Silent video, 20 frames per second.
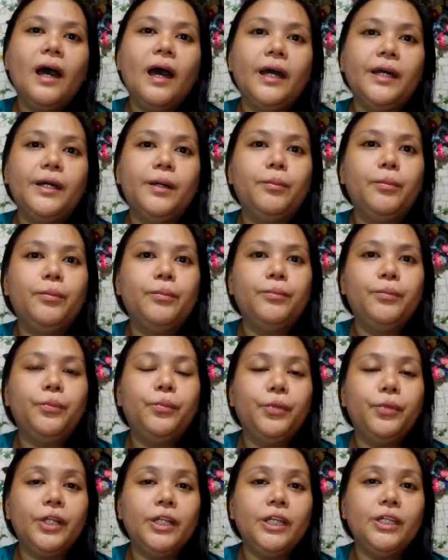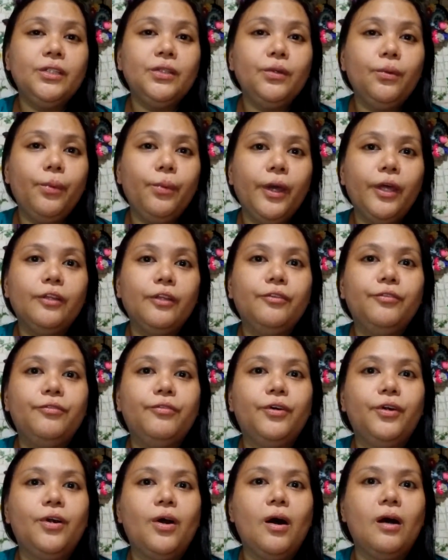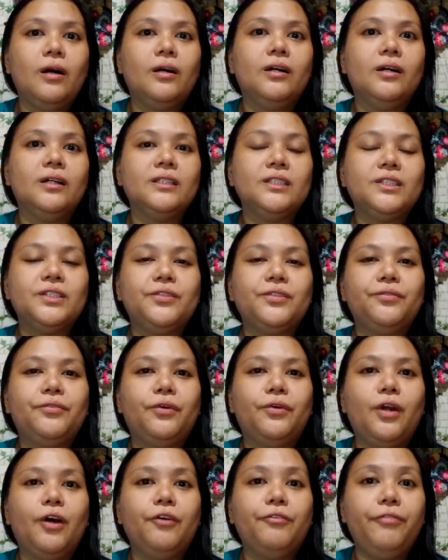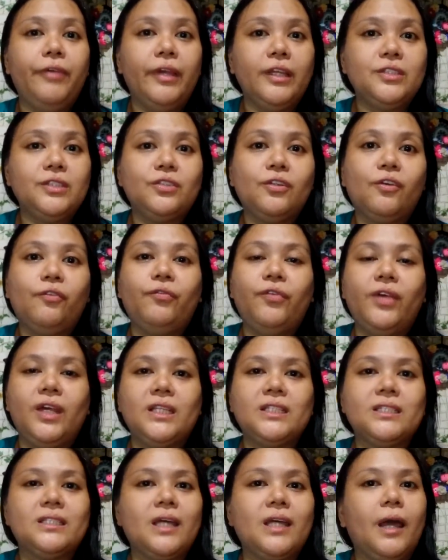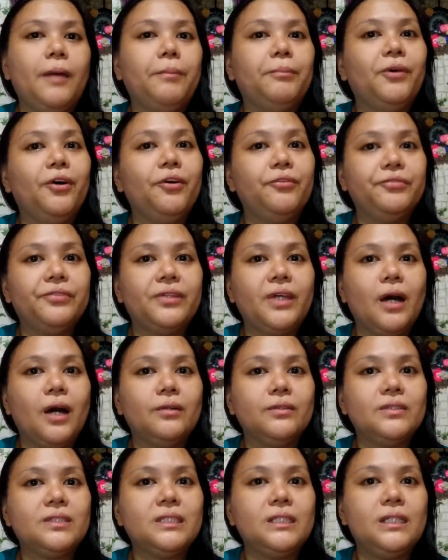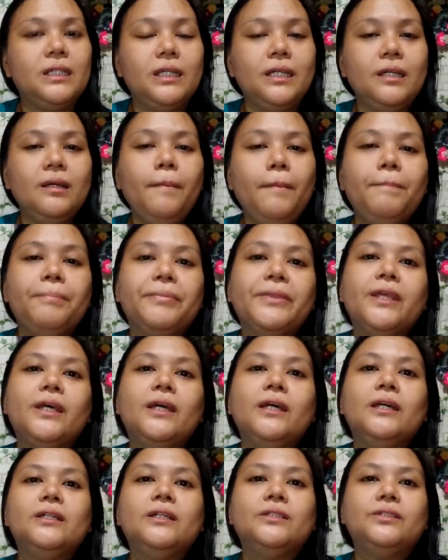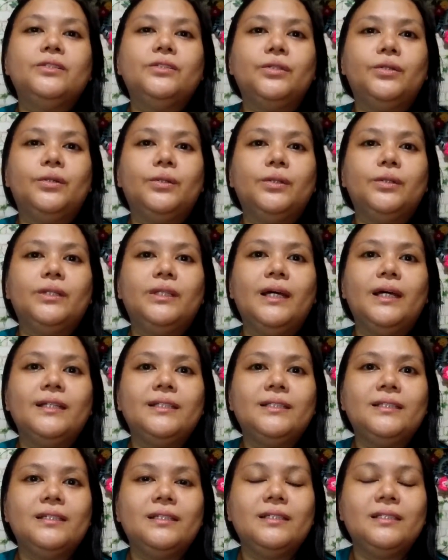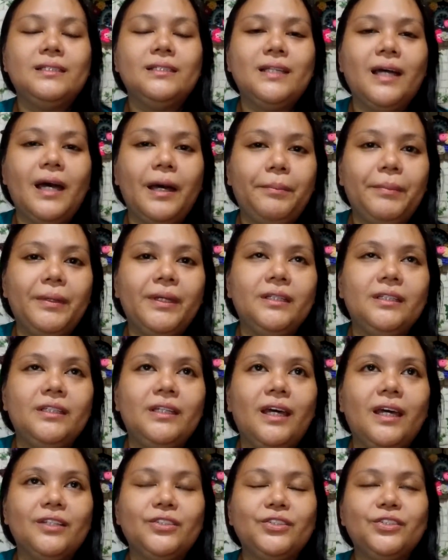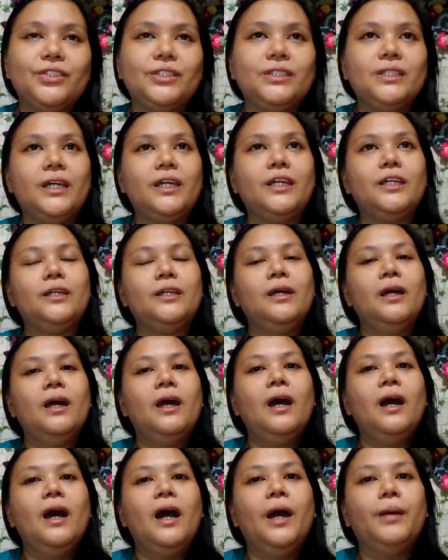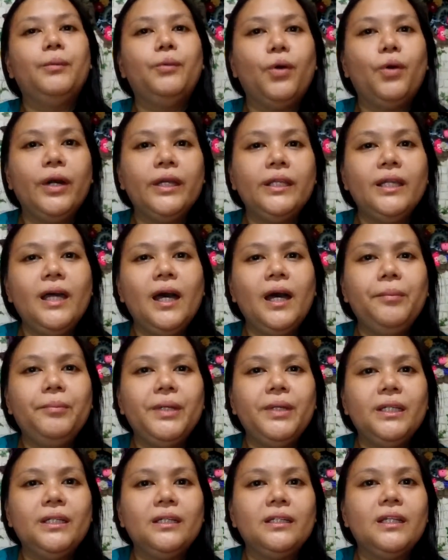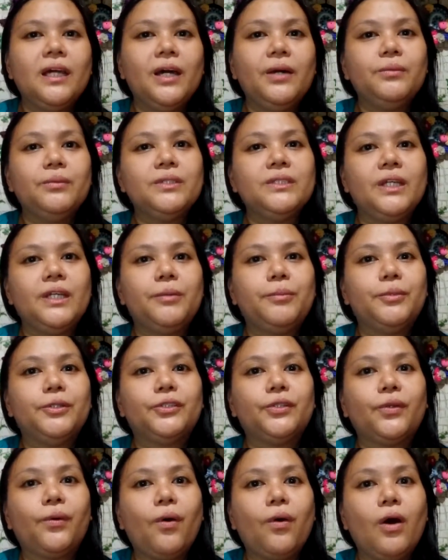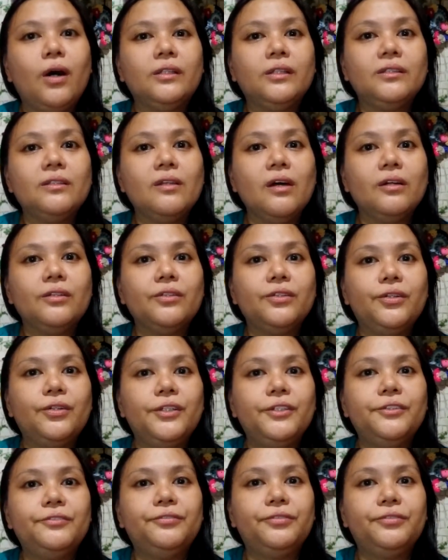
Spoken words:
I am willing to wait for August for a face-to-face type of counseling. So that has happened yesterday. I'm quite happy that I was able to contact her